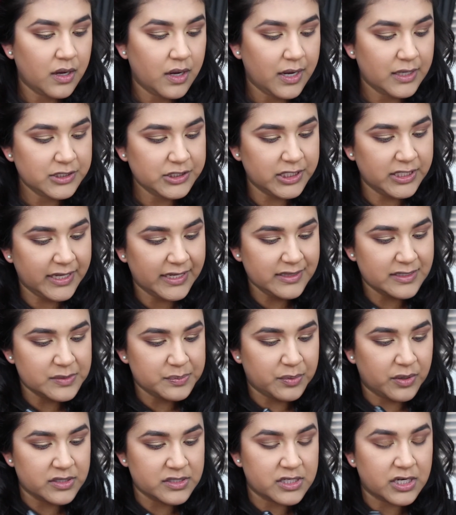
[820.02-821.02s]
I actually like this
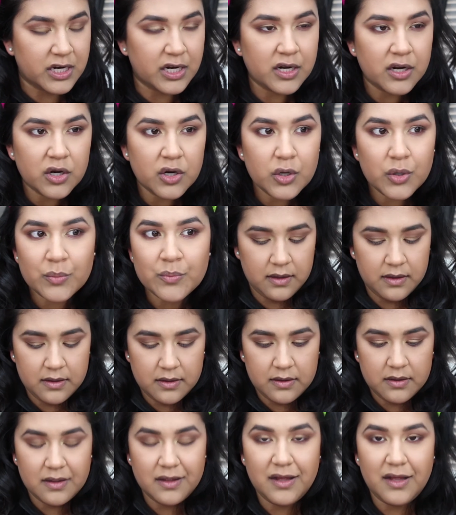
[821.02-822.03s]
bronzer.
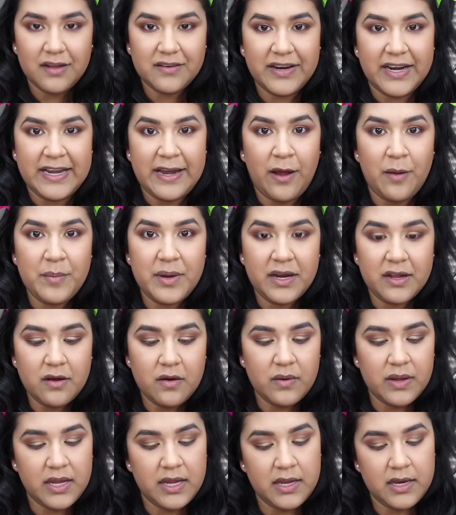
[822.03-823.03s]
Alright, now I'm going to
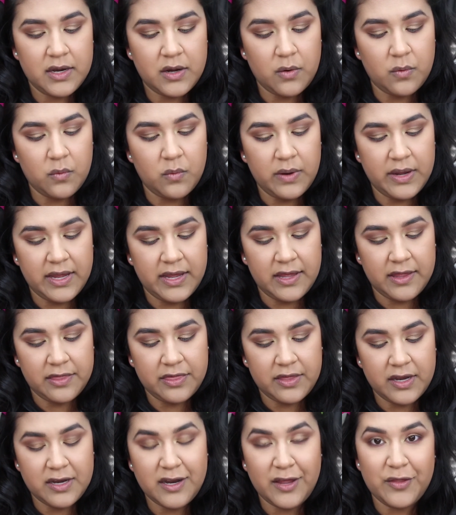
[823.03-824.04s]
go in
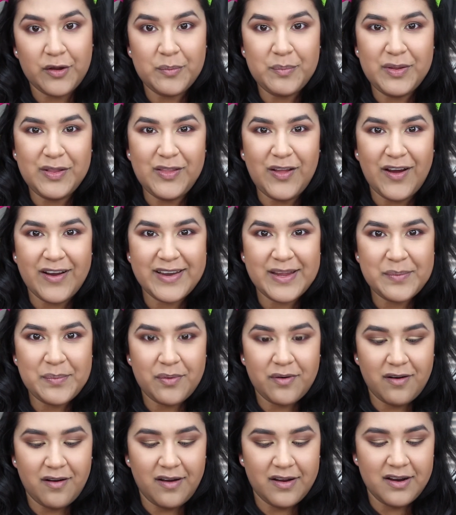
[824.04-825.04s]
with another Milani
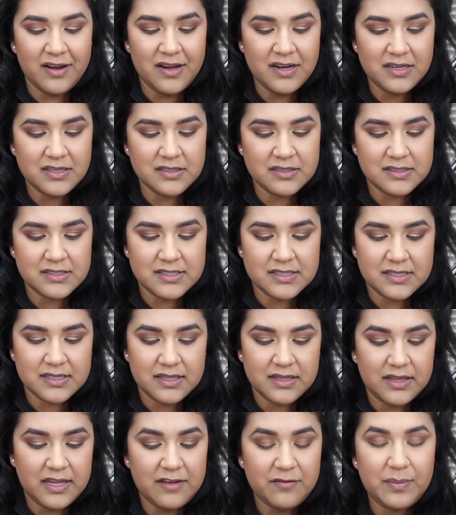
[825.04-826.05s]
product.
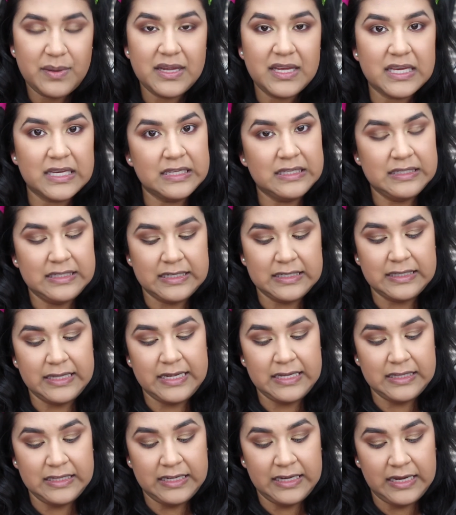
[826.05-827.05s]
They've been killing it
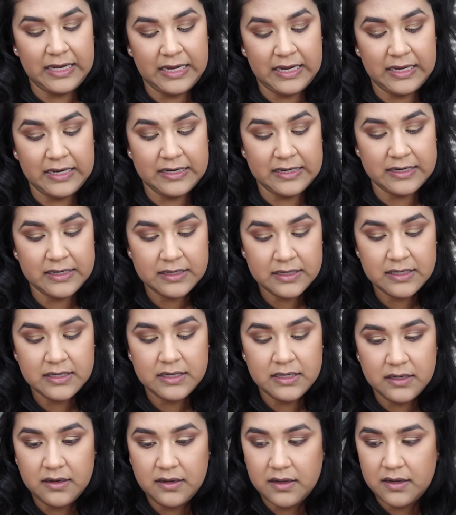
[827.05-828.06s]
lately and
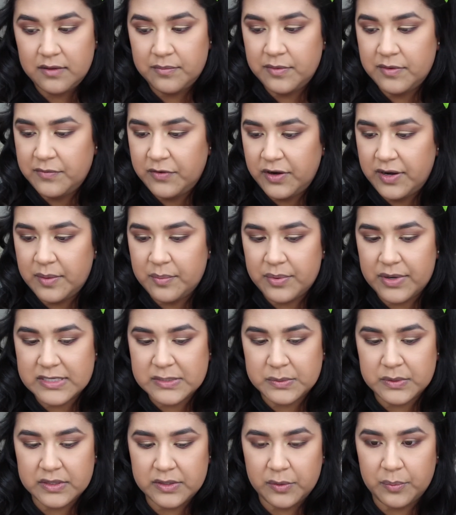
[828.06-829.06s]
I've been very
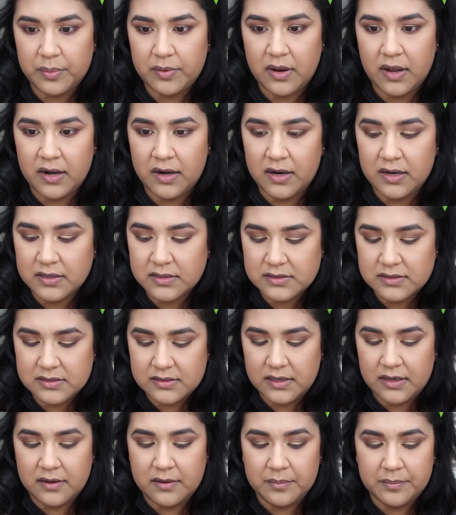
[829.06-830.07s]
impressed with their products.
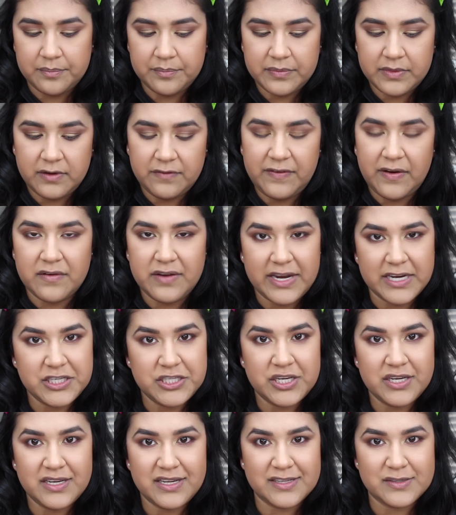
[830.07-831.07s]
Their
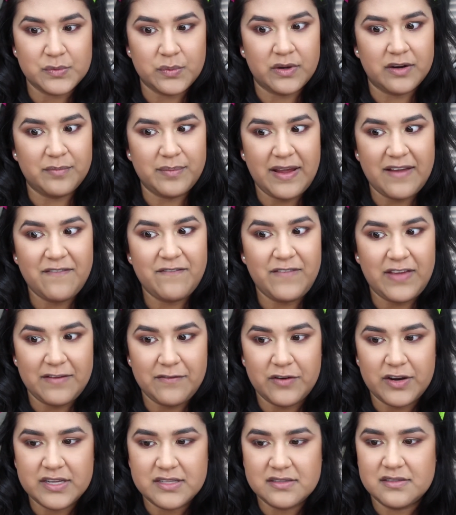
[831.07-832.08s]
foundation is one of my
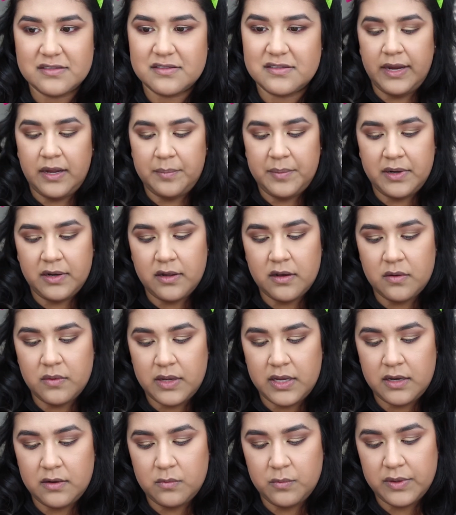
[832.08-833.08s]
favorites. I'm going to go
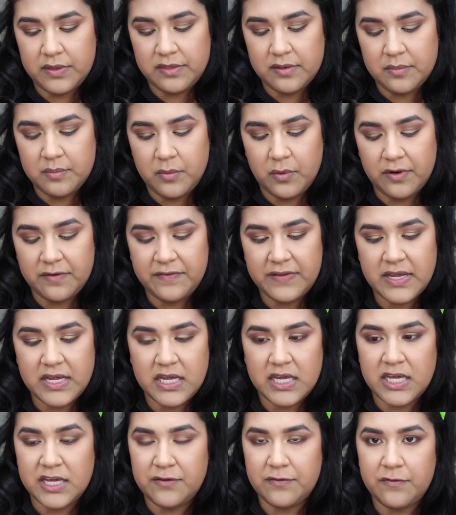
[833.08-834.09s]
in with the Morphe
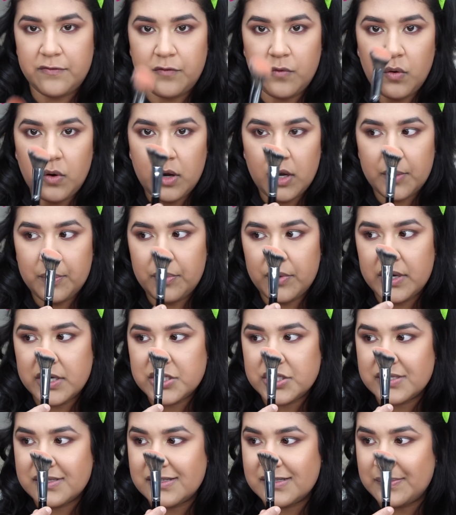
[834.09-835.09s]
E4
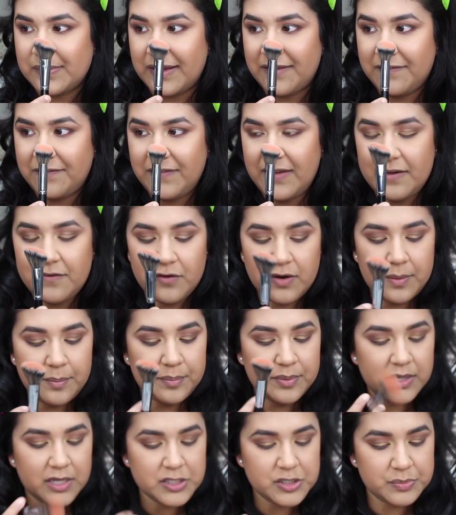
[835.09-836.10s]
brush. This is my favorite
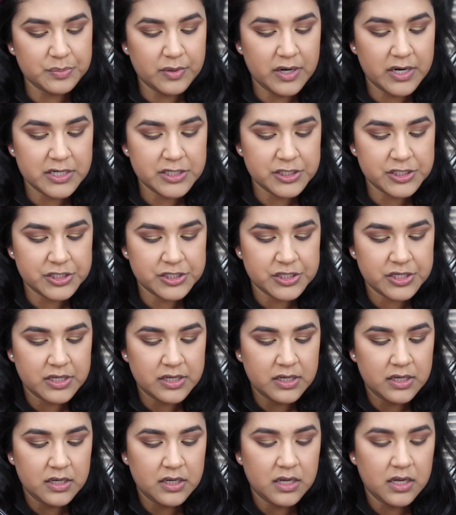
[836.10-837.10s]
blush brush.
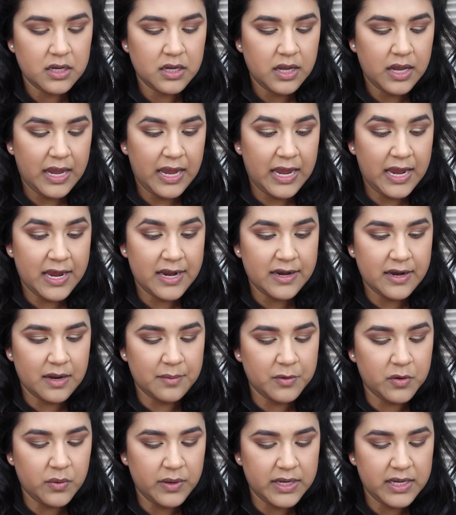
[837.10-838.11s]
And
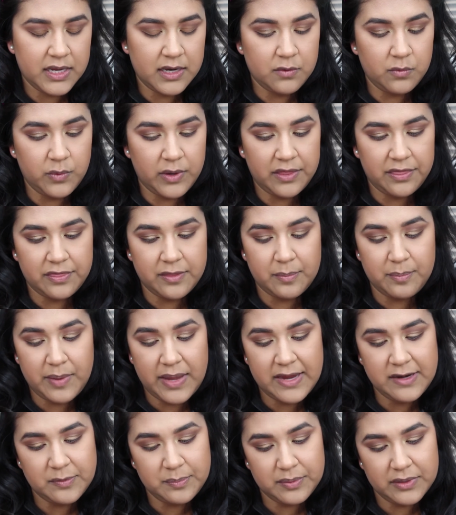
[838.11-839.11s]
I'm going in with the
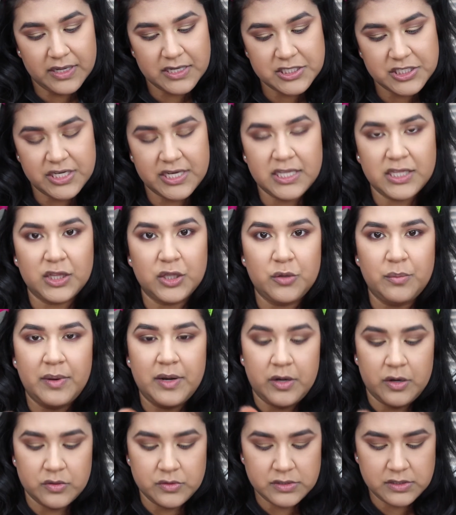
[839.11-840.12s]
Baked Blush in
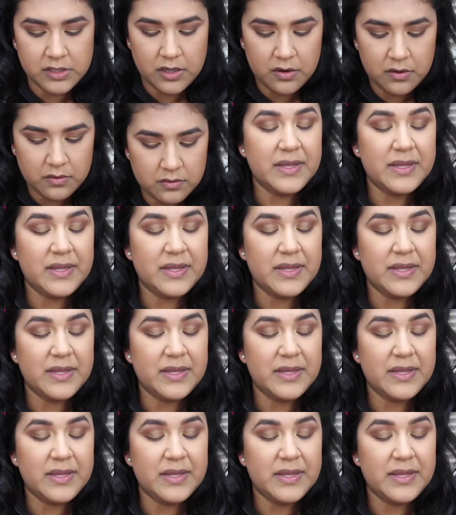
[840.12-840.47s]
Luminoso.